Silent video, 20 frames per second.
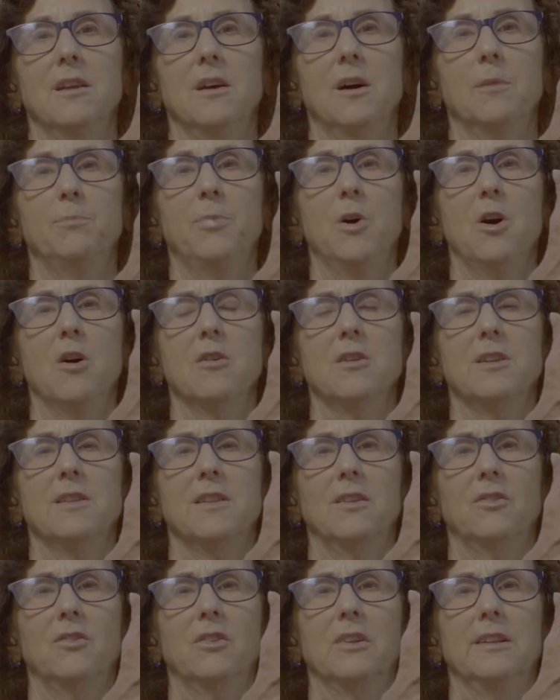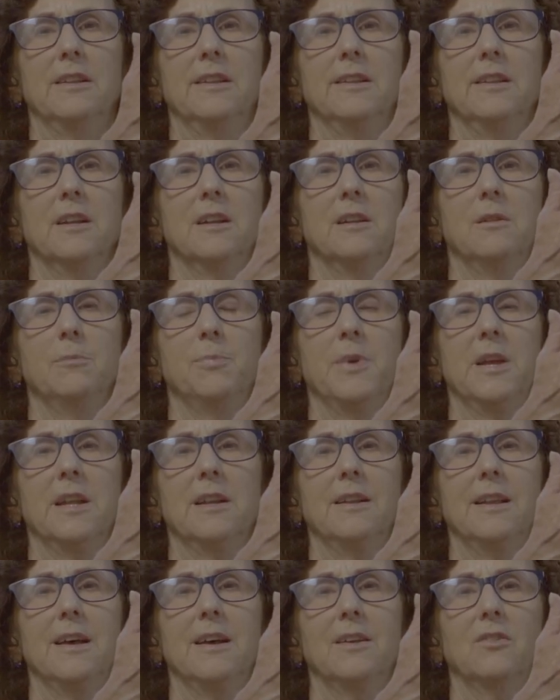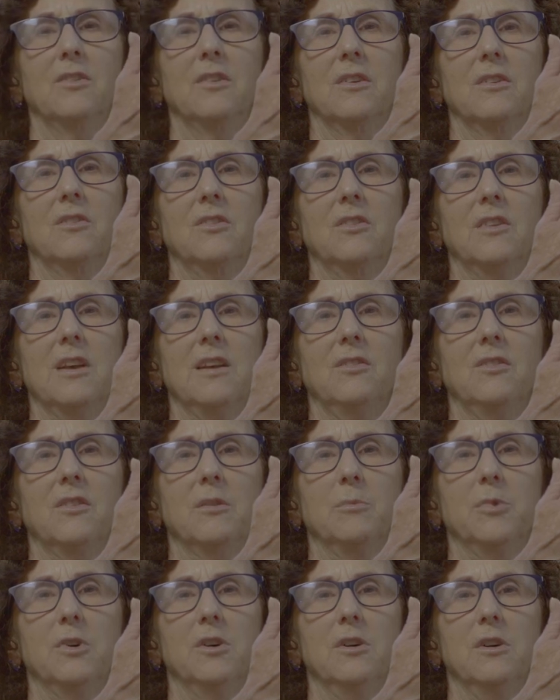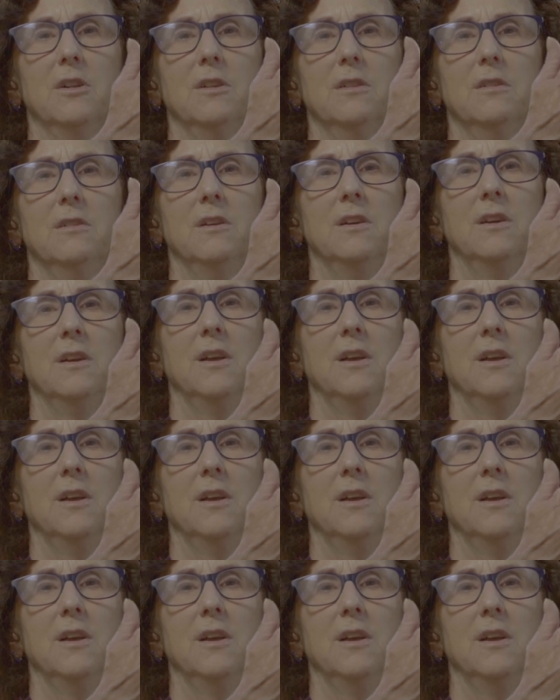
a part that's a little bit less accessible.